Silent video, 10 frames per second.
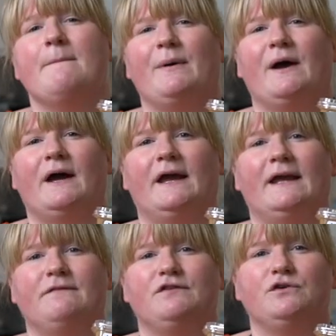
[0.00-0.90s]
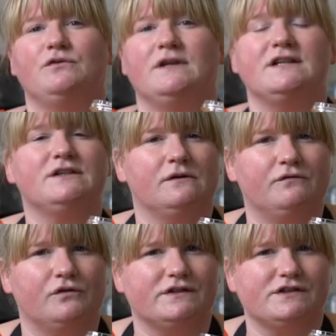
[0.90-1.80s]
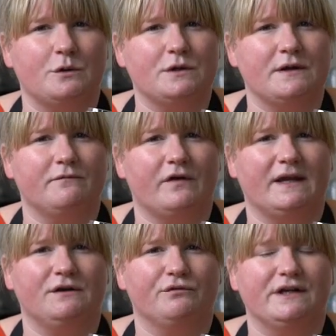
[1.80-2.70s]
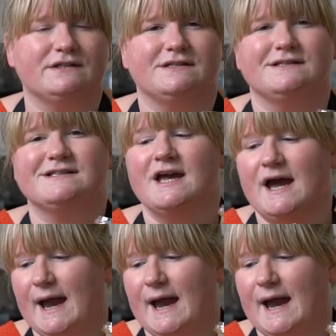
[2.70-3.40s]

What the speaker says: but if you need to avoid sodium for any reasons,